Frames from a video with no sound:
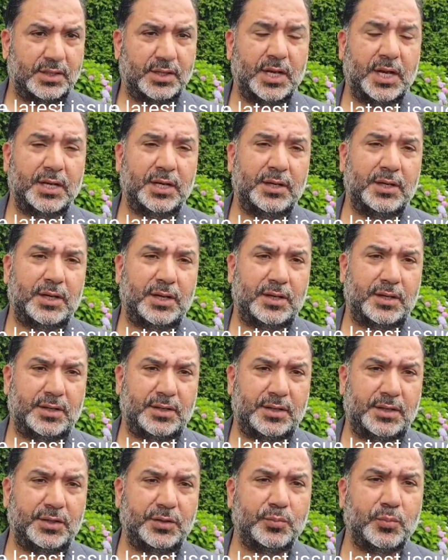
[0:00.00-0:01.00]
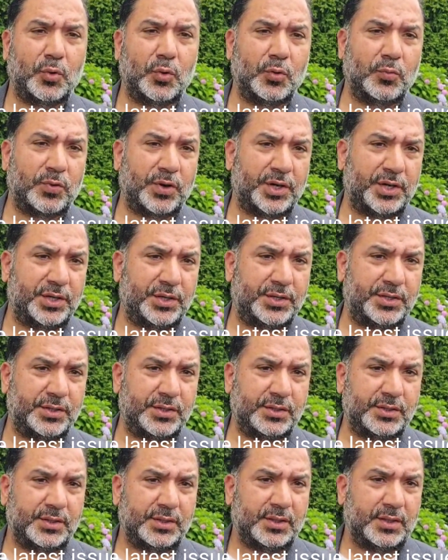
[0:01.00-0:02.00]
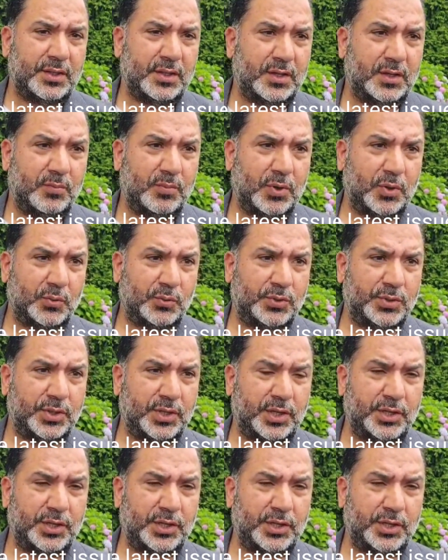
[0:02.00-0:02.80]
Canada is more worried about